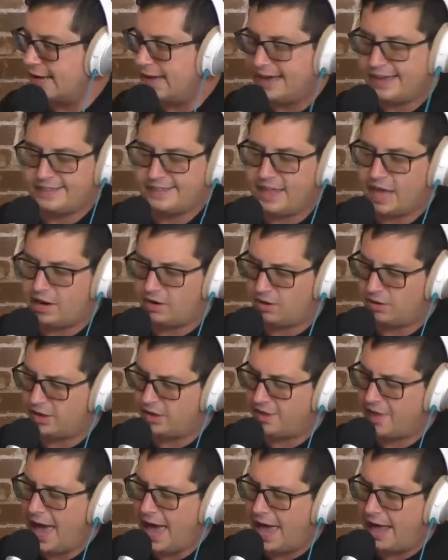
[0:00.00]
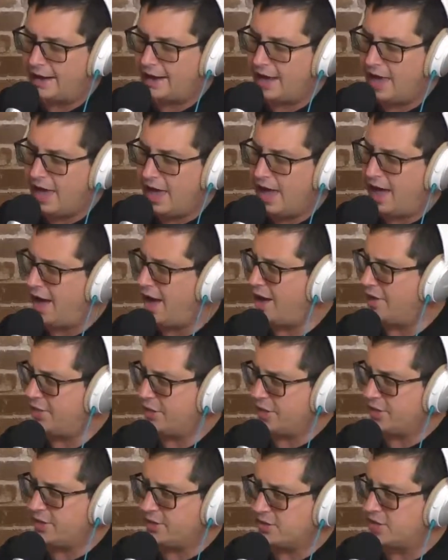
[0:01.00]
And not only that, I
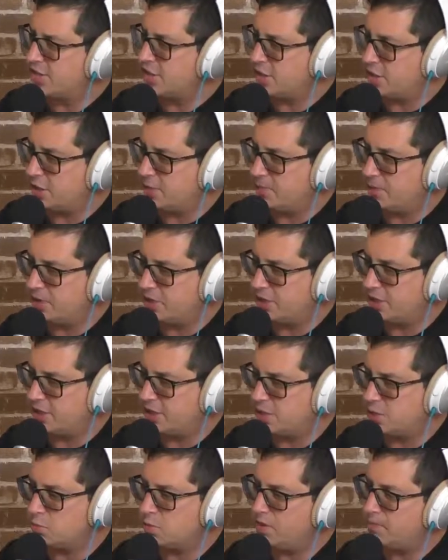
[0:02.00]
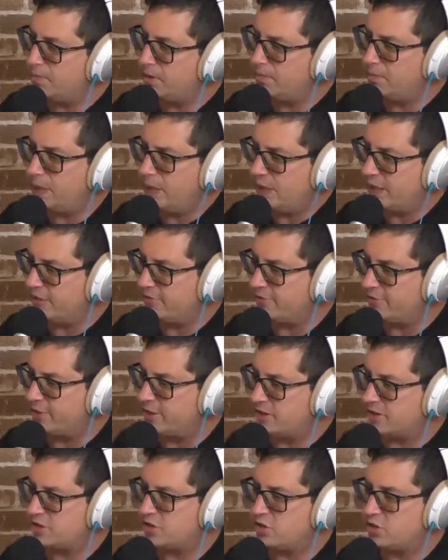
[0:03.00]
think those distributions would be
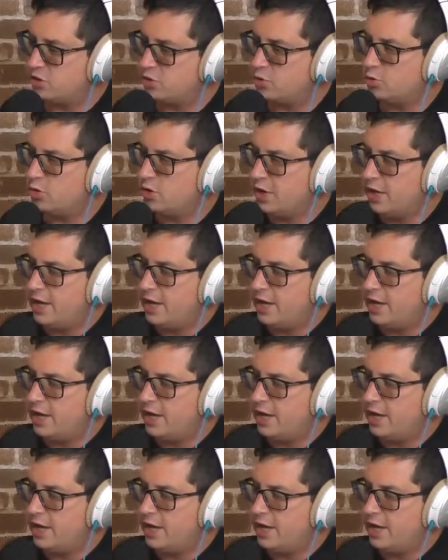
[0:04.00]
meaningful to